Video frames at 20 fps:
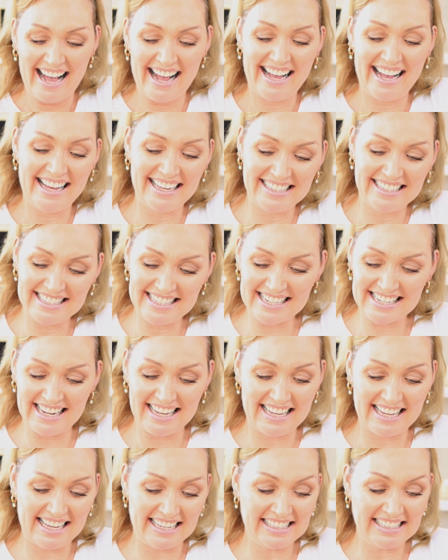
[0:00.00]
And
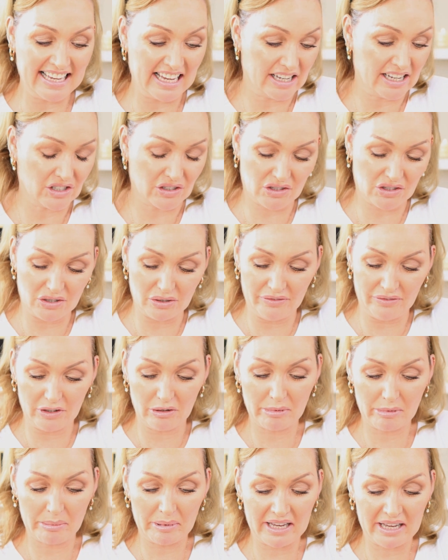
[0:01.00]
yeah, I just stuff
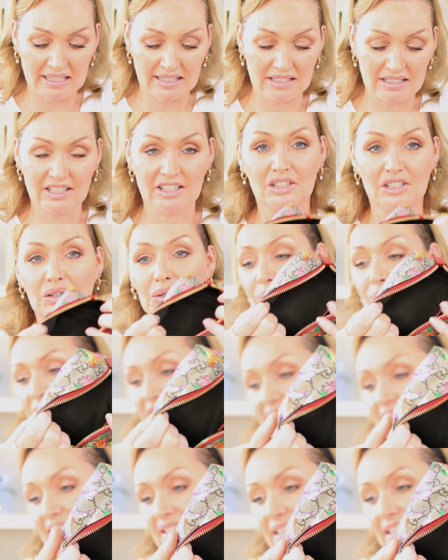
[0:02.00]
all my bags, as you know.
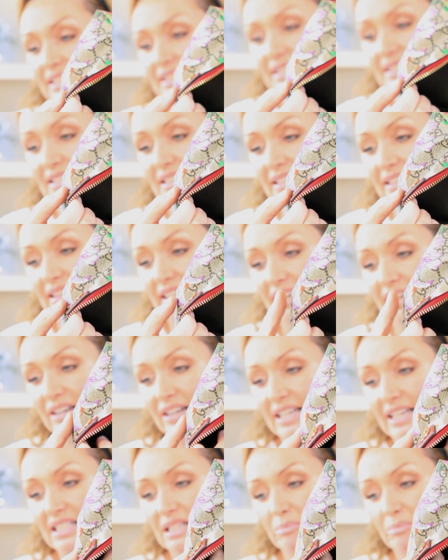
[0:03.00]
That's the inside
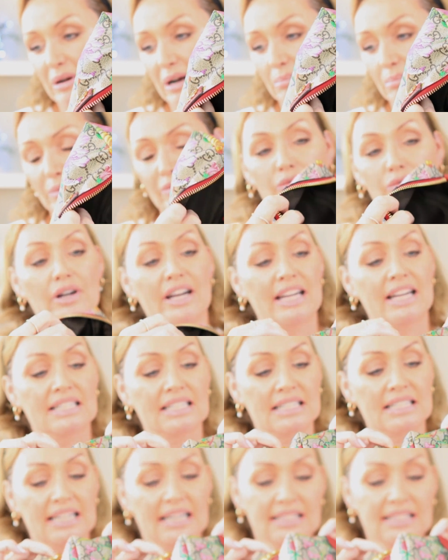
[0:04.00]
there. It has the pop of
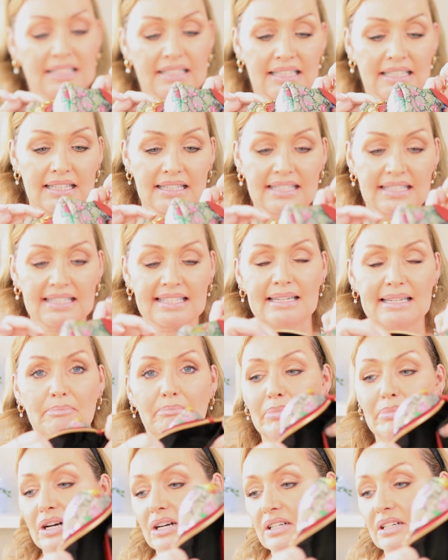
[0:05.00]
red. It has a little
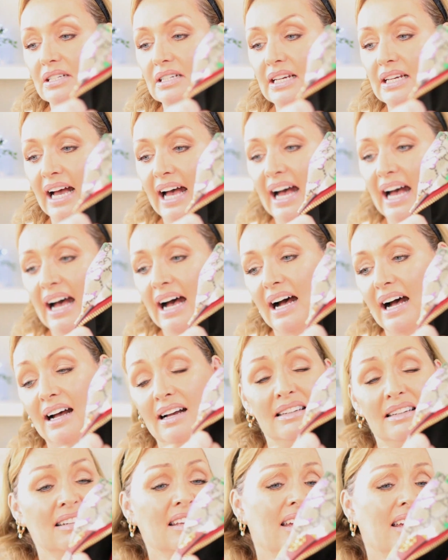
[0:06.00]
slip pocket,
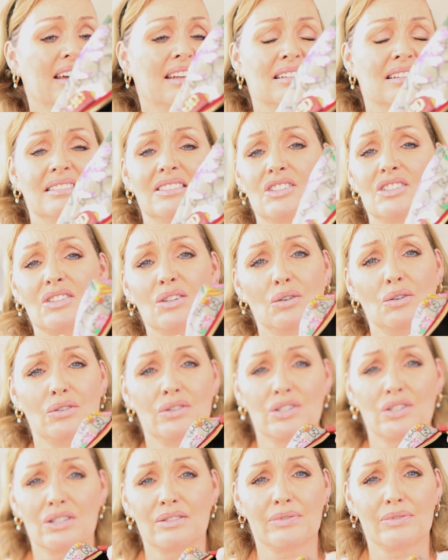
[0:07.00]
and again, just
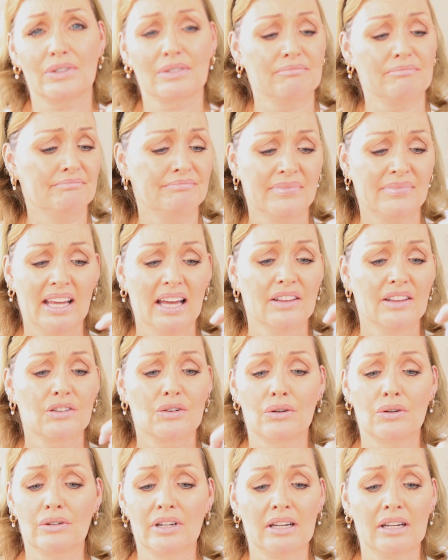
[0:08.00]
gorgeous for
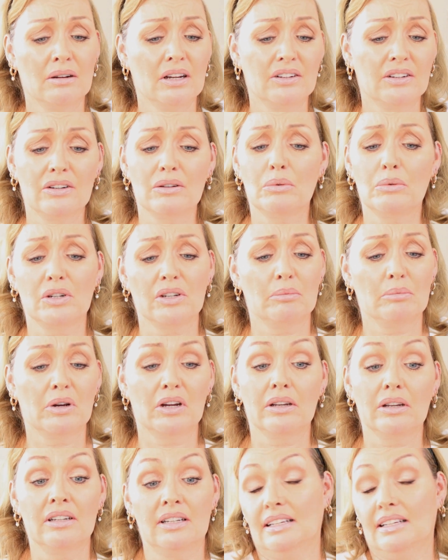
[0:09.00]
throwing in, I don't know what you
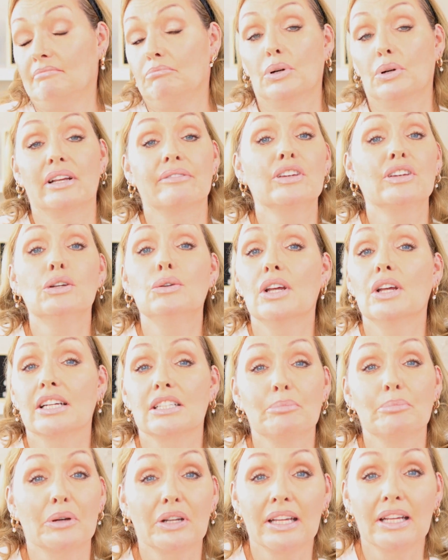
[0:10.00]
might like, whatever you
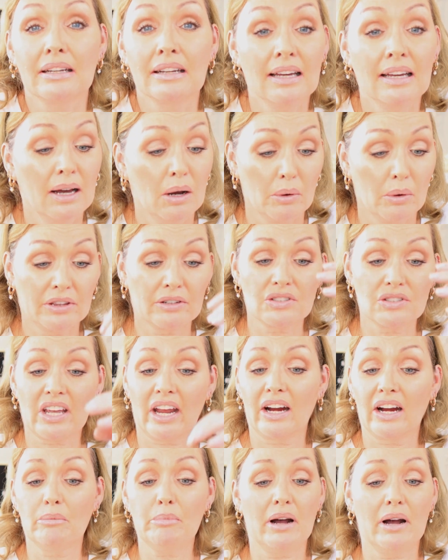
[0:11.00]
like to put in, whether it's
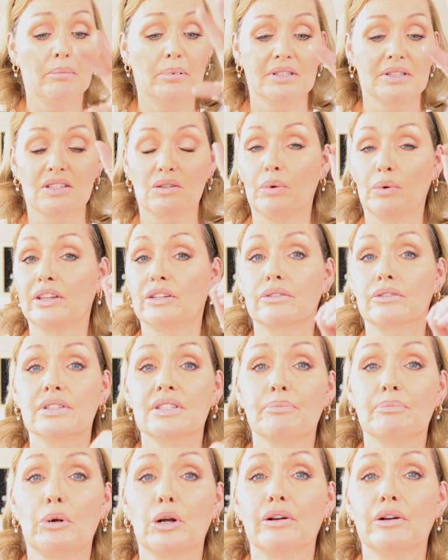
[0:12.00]
hair bobbins, whether
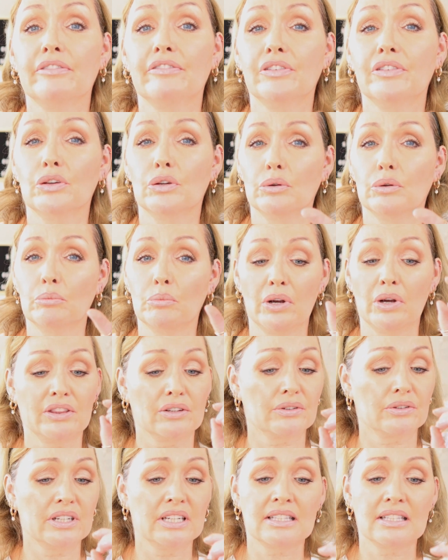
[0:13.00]
it's perfume,
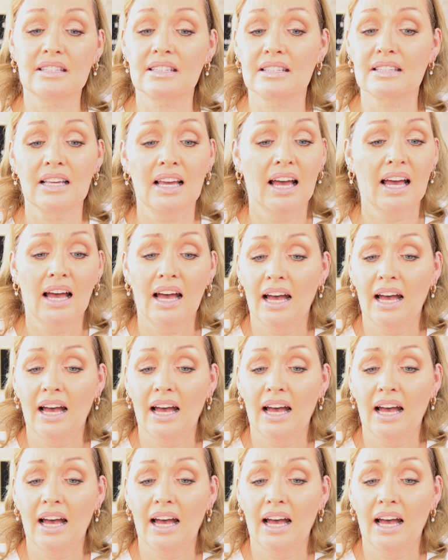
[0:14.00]
whether it's